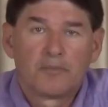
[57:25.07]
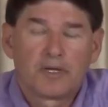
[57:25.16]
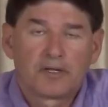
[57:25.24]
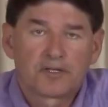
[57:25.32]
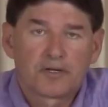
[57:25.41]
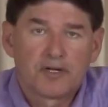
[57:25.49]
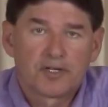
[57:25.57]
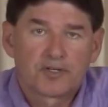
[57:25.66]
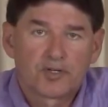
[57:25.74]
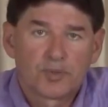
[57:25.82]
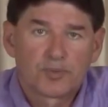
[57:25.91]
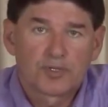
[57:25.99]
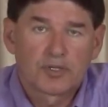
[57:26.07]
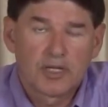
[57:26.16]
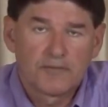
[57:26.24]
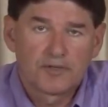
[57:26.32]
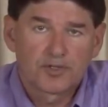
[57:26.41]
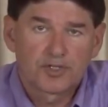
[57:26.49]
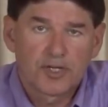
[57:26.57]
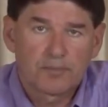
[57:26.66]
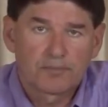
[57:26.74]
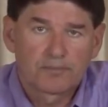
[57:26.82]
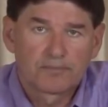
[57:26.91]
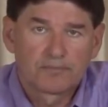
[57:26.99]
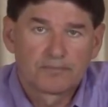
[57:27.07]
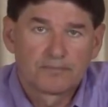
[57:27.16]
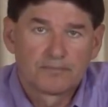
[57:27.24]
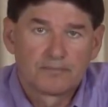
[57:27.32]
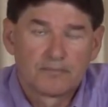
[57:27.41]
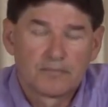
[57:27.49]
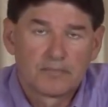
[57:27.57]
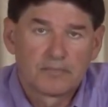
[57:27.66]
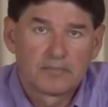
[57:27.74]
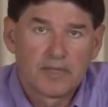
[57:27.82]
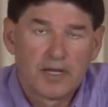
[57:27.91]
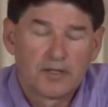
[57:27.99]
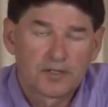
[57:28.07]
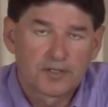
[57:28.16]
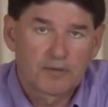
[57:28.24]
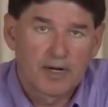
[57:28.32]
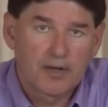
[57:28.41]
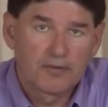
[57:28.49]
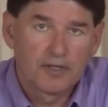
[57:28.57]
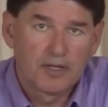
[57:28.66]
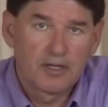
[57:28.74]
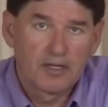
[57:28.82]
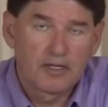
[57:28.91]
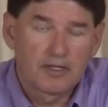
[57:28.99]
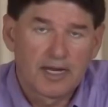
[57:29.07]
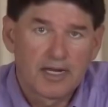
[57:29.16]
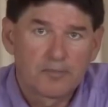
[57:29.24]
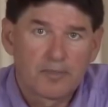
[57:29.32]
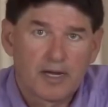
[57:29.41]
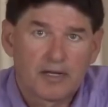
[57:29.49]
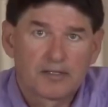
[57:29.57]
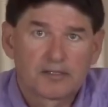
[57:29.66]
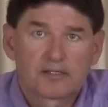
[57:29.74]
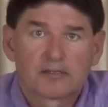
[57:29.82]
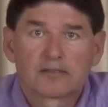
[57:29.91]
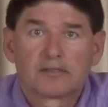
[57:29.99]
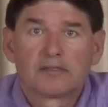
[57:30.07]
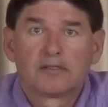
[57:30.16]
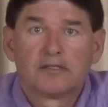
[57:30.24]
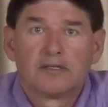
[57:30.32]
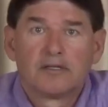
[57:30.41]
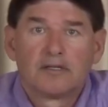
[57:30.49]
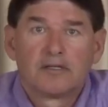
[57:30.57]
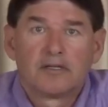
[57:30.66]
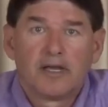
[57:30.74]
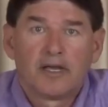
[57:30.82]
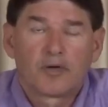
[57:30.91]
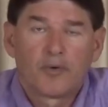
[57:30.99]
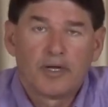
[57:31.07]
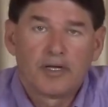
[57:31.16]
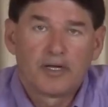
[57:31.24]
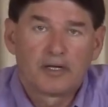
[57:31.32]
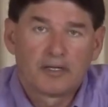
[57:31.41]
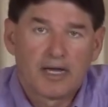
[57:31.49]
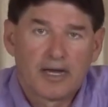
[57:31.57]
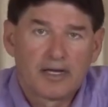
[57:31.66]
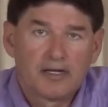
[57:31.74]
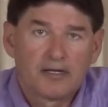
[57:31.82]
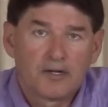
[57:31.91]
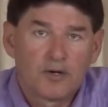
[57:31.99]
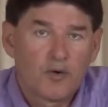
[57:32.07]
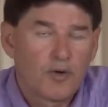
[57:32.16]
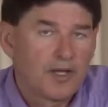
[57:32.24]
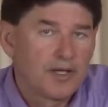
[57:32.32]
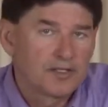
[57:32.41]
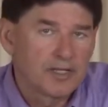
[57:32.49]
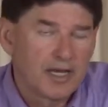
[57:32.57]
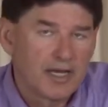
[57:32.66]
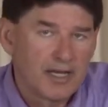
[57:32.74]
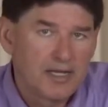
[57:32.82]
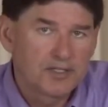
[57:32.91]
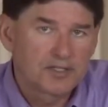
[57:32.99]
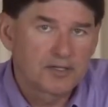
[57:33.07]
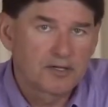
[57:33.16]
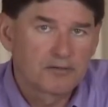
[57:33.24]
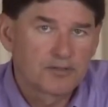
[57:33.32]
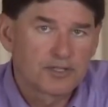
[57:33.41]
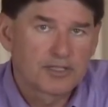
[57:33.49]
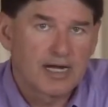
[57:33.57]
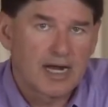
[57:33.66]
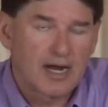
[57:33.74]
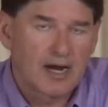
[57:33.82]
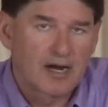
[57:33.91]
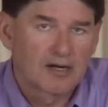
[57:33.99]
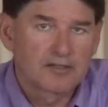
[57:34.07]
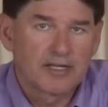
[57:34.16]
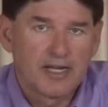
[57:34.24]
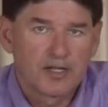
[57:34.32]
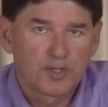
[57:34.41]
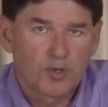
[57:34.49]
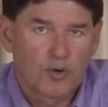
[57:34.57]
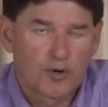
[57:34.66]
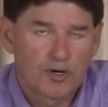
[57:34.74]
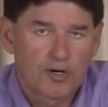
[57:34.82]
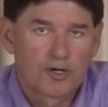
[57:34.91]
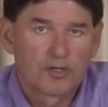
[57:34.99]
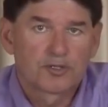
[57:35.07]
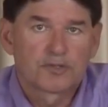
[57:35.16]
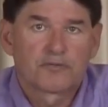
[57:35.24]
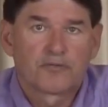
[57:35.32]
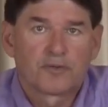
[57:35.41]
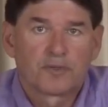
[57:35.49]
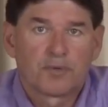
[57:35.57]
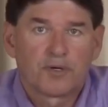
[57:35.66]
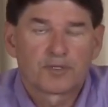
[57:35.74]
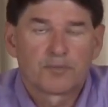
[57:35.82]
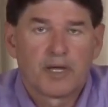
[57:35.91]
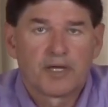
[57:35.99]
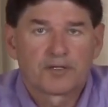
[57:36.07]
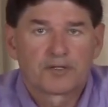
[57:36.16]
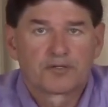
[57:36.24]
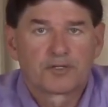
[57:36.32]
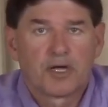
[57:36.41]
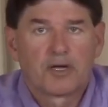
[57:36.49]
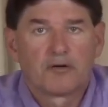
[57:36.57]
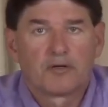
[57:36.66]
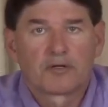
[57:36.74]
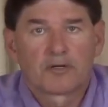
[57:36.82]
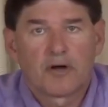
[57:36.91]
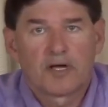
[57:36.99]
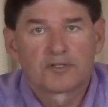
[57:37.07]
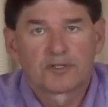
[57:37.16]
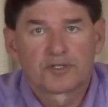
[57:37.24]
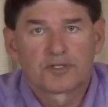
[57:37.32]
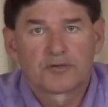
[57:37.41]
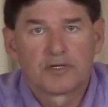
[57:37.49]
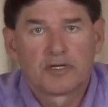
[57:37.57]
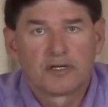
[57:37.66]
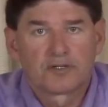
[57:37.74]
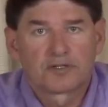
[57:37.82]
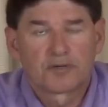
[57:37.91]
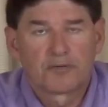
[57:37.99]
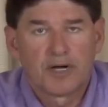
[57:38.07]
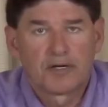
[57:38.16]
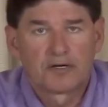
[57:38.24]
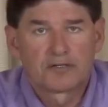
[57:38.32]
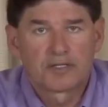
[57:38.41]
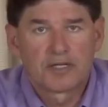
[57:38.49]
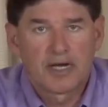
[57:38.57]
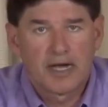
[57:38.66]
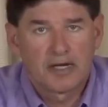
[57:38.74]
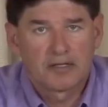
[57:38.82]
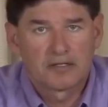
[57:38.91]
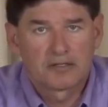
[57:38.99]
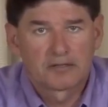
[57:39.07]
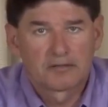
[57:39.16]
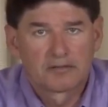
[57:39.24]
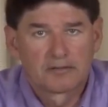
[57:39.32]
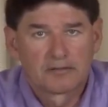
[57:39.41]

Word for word: the military troops leave the ship and they surround the Iolani Palace. And Queen Iolani, who is a Eastern Star, takes orders from the Postmaster General across the street and surrenders the island.